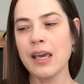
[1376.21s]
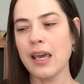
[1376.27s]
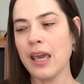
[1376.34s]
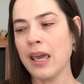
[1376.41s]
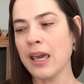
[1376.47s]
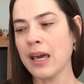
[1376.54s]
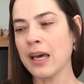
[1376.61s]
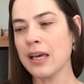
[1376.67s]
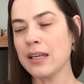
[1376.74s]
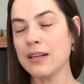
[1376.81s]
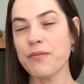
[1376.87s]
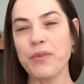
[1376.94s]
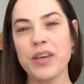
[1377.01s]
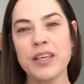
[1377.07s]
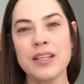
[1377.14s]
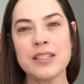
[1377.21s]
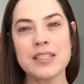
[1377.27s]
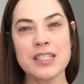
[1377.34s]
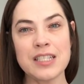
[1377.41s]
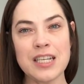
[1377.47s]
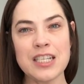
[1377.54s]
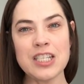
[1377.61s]
And we
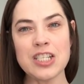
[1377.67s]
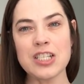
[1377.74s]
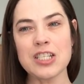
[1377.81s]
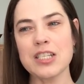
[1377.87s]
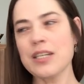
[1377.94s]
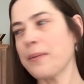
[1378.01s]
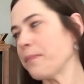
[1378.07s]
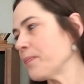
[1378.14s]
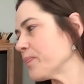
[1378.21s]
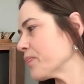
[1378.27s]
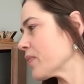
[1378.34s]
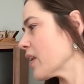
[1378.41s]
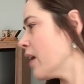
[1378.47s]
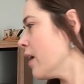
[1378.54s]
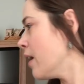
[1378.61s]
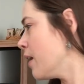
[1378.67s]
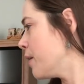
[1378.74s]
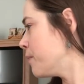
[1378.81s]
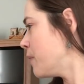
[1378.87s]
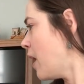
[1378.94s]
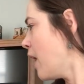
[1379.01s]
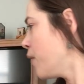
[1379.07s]
stitched.
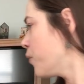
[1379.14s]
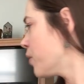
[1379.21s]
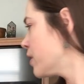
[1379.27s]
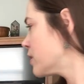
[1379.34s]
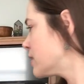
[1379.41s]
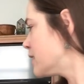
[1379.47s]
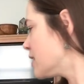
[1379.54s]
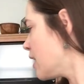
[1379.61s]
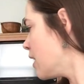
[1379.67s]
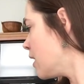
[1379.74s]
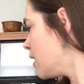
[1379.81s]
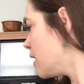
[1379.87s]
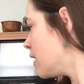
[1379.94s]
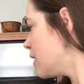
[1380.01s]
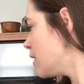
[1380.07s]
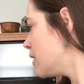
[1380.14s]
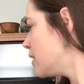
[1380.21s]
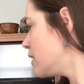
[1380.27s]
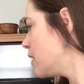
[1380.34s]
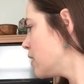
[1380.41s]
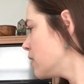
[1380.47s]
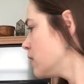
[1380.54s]
I worked
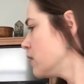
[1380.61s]
on...